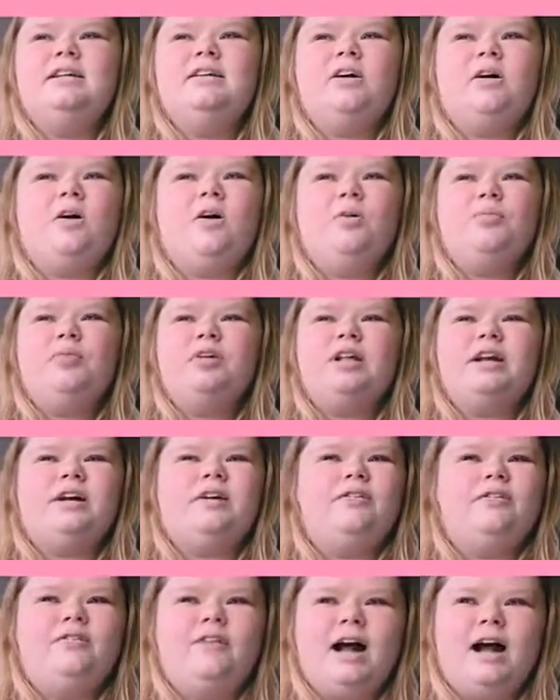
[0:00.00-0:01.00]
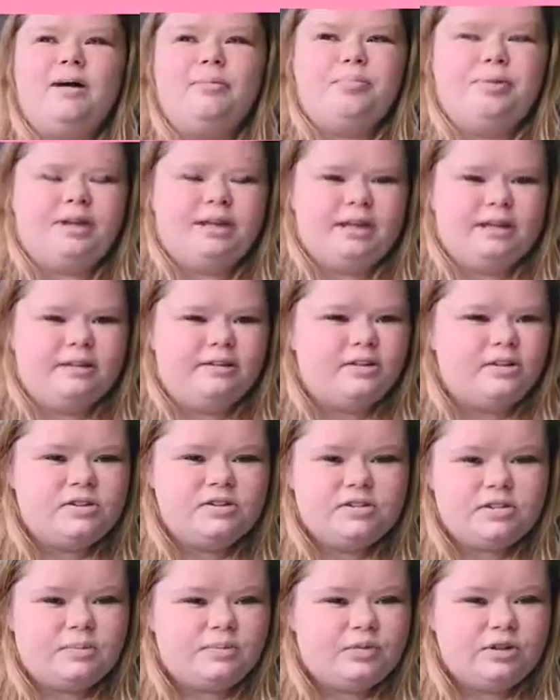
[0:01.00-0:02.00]
called me like a fat pig
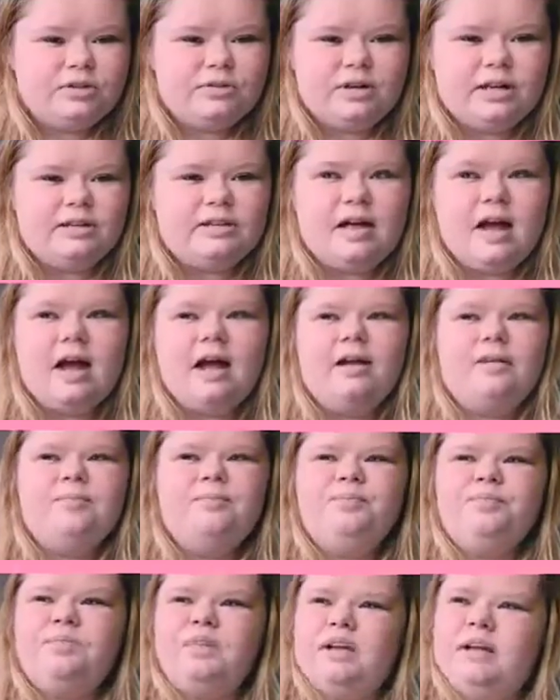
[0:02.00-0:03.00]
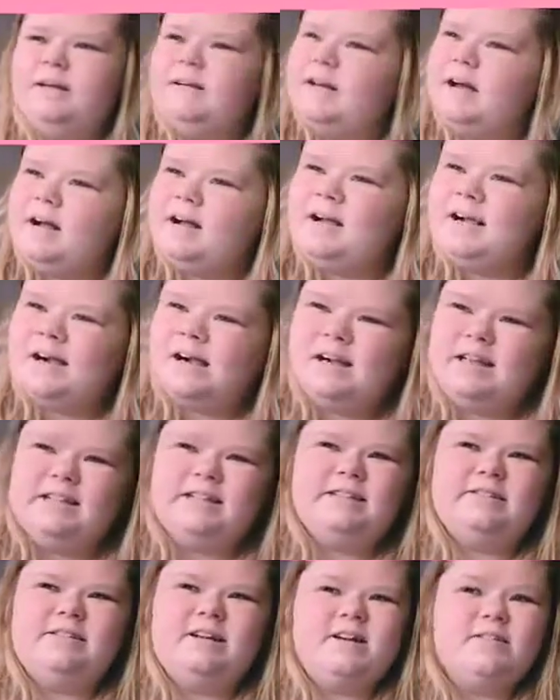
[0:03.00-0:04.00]
or something like that. And
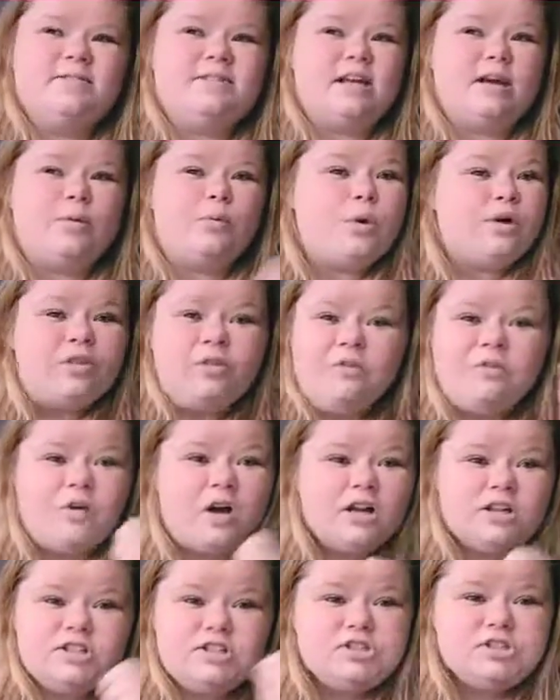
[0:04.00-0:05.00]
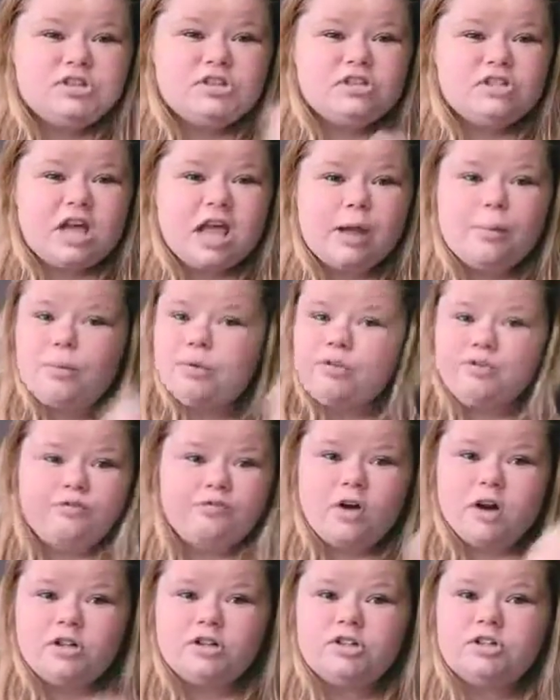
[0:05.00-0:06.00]
I was like, what the fuck did you just say? What the
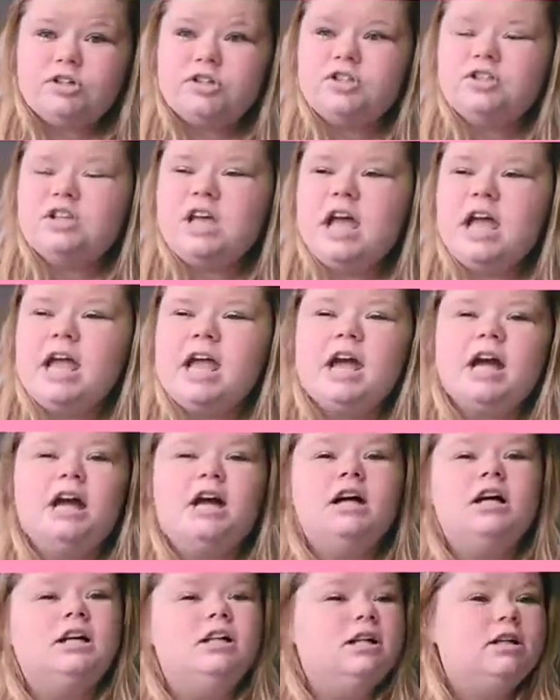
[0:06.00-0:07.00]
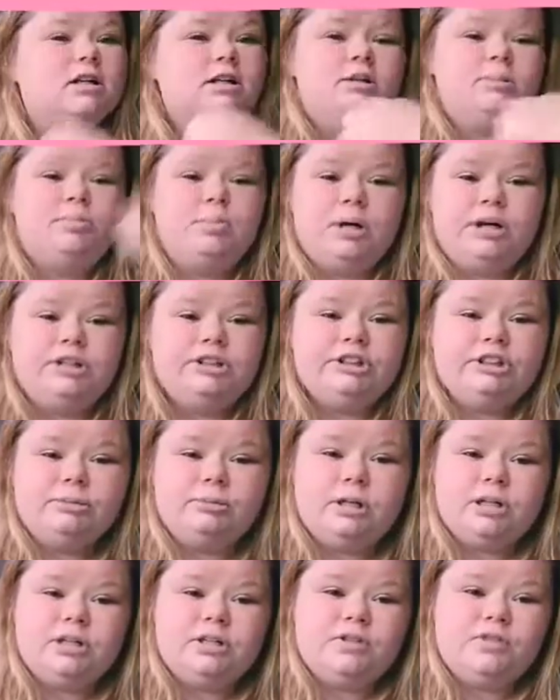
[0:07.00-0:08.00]
fuck did you just say? Literally punched
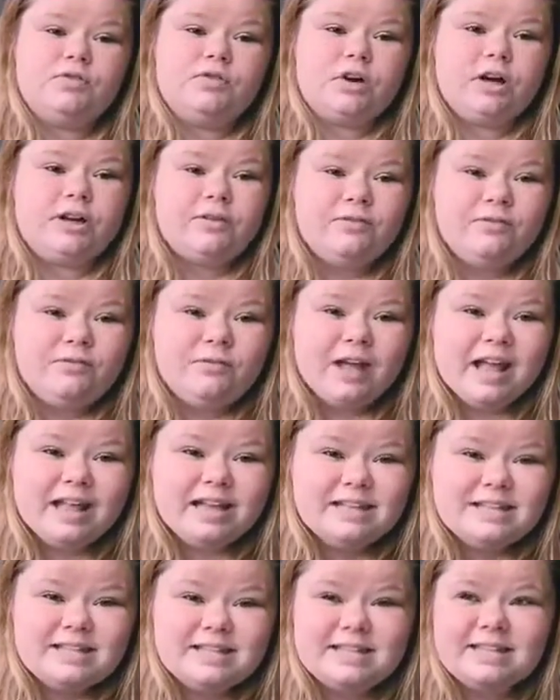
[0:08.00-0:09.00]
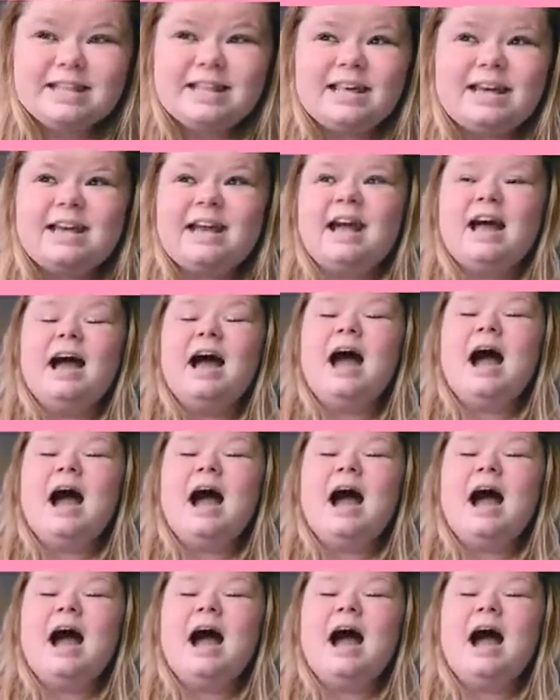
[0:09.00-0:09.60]
him right in his fucking face. Like,